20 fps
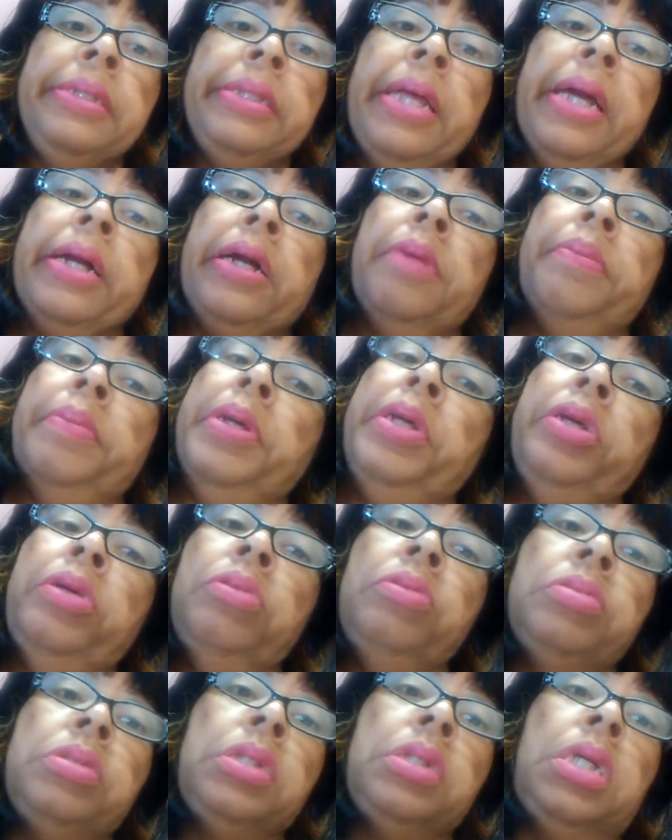that could be
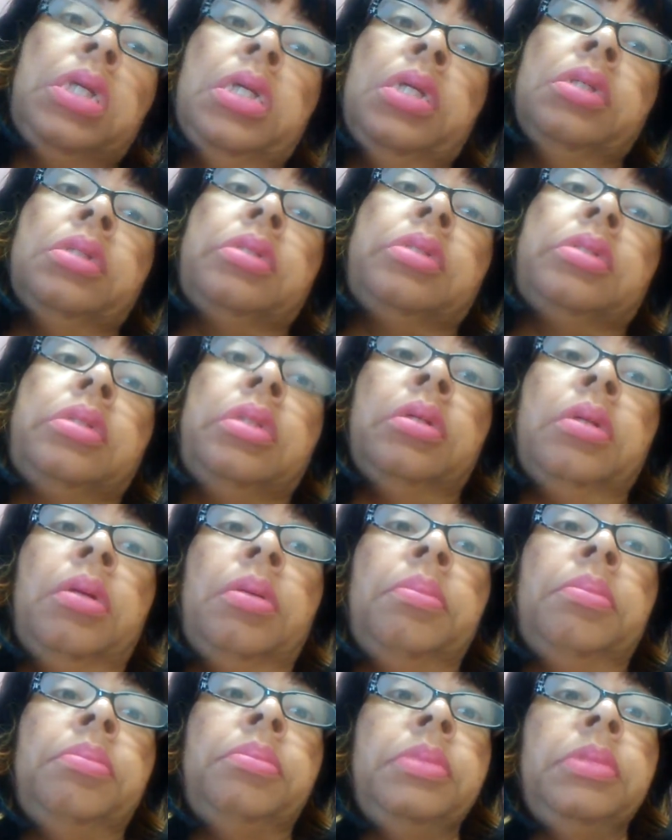used against
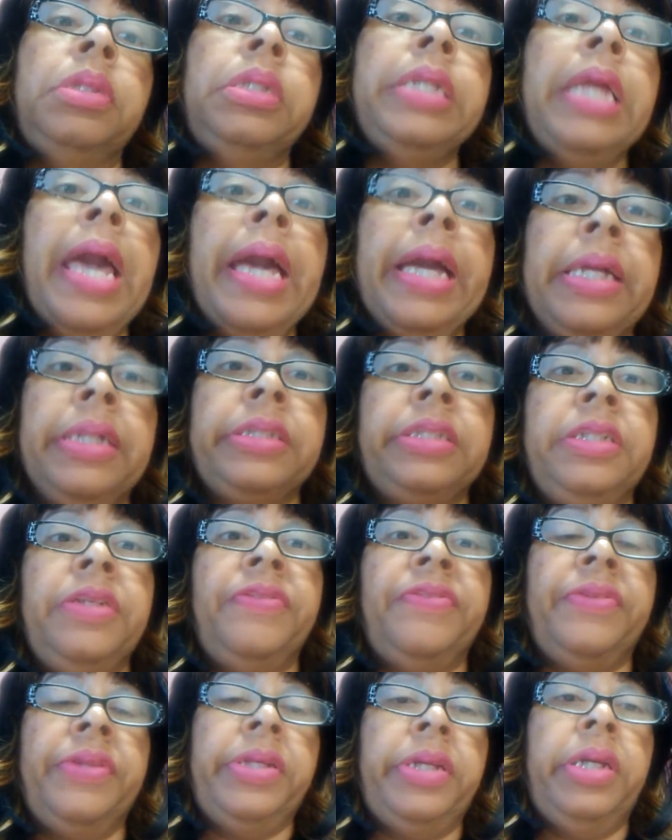them
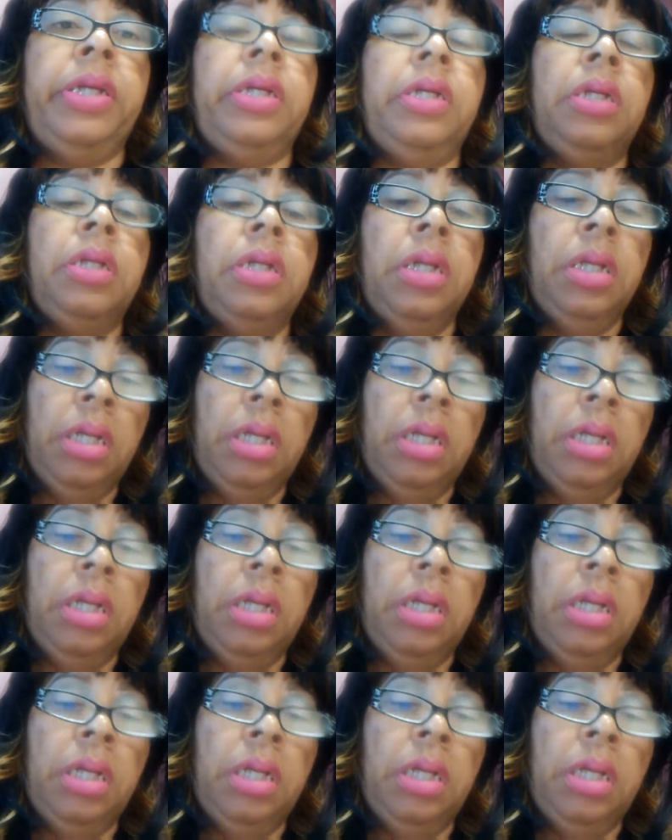negatively.